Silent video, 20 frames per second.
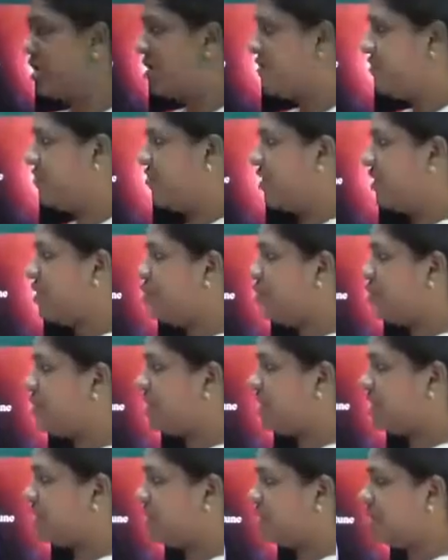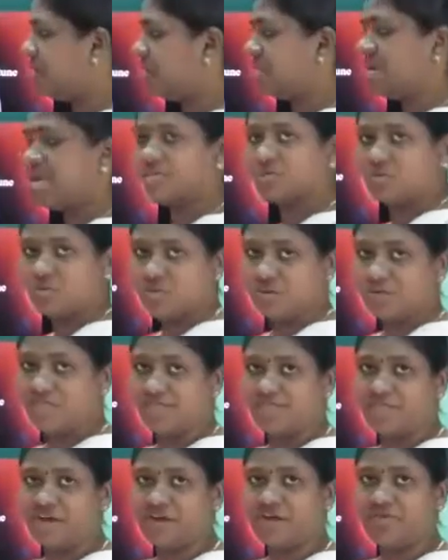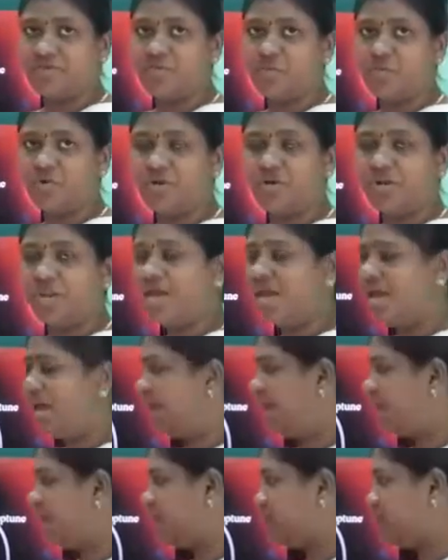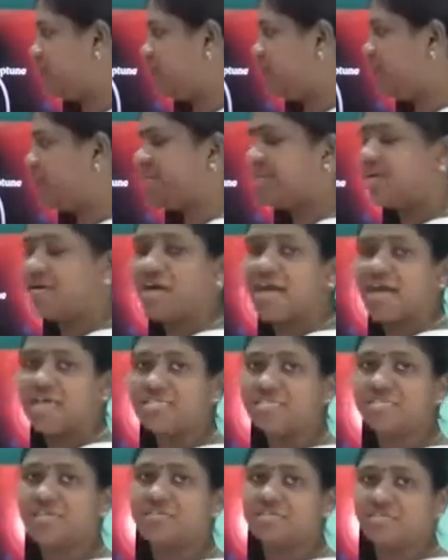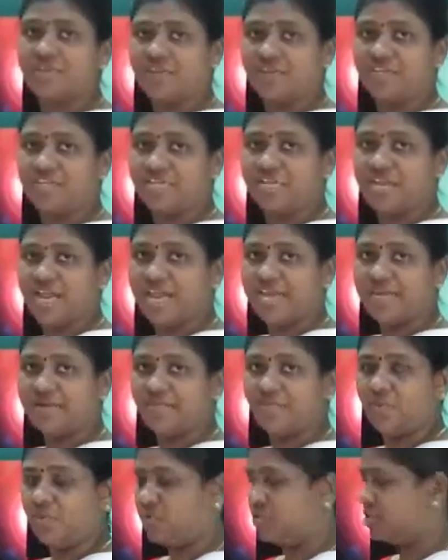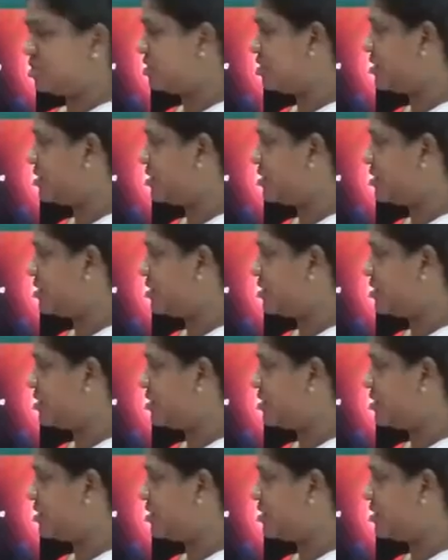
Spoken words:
We know that Earth has only one moon, but Jupiter has 79 moons.